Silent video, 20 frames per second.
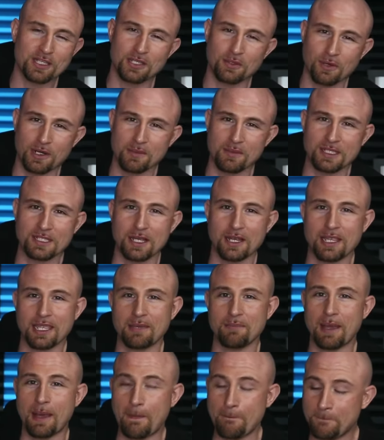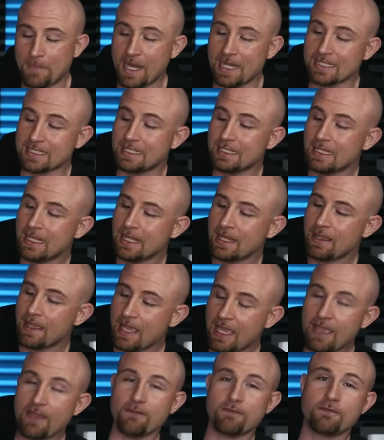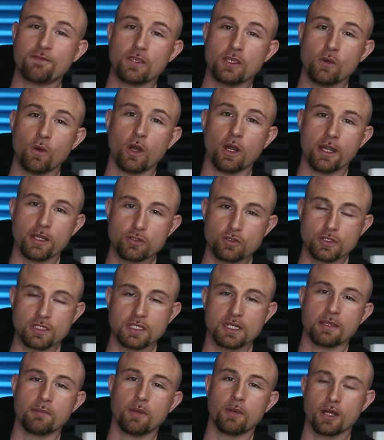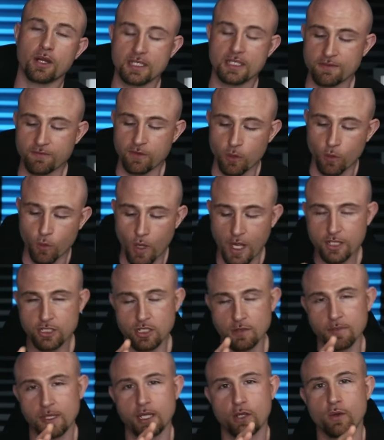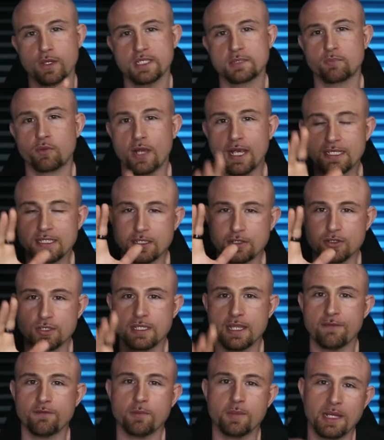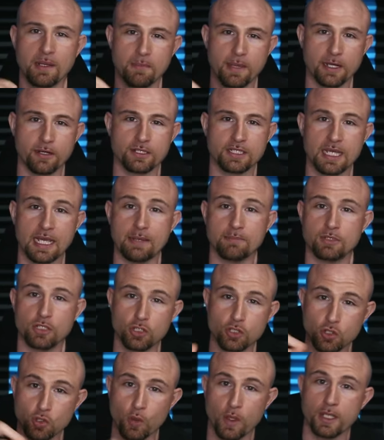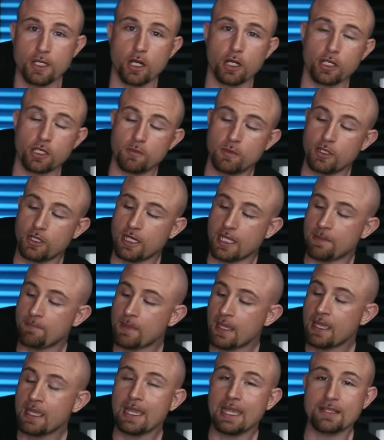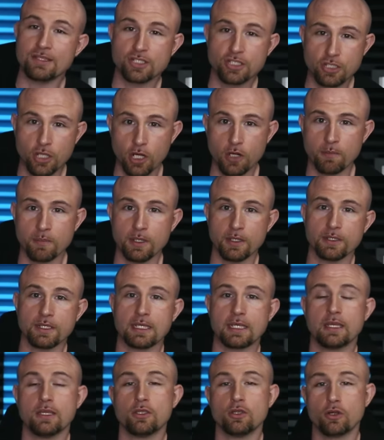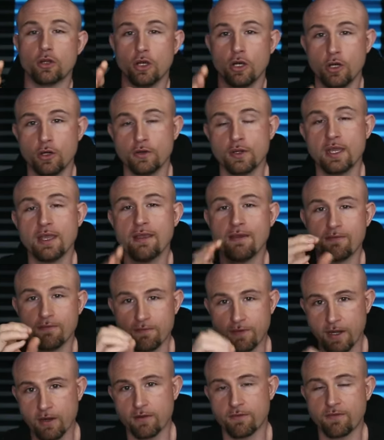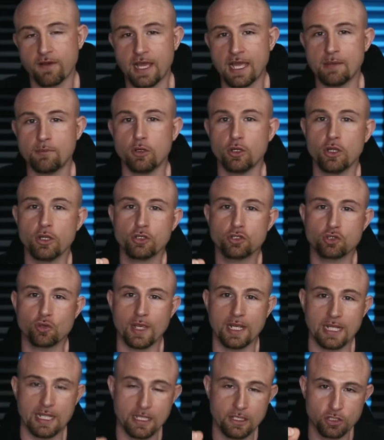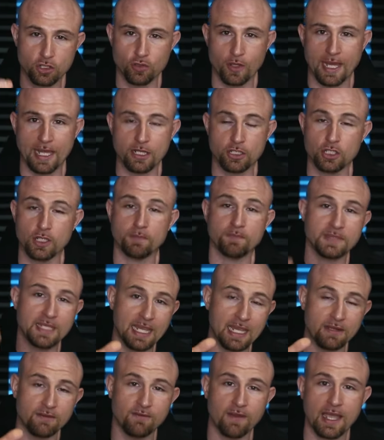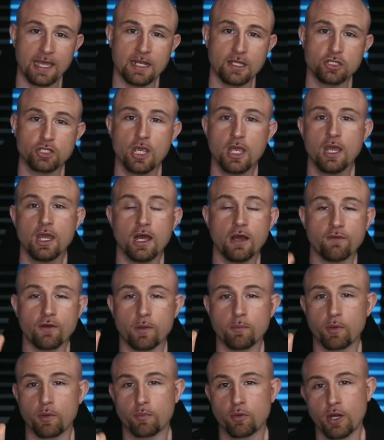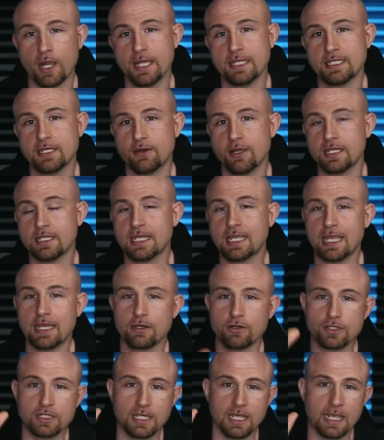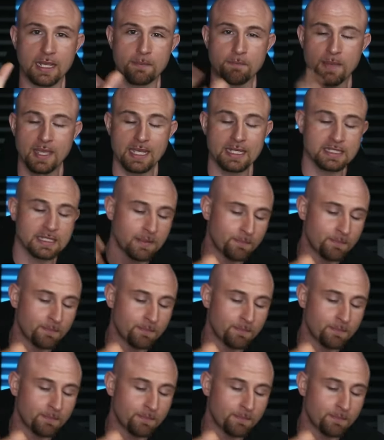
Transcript: that we're going to be talking about, but if you are interested in the markets, if you're watching Bitcoin's price, there's never been a better time to join our community and start building your own verifiable trading strategy. Take advantage of our proprietary indicators like Minx,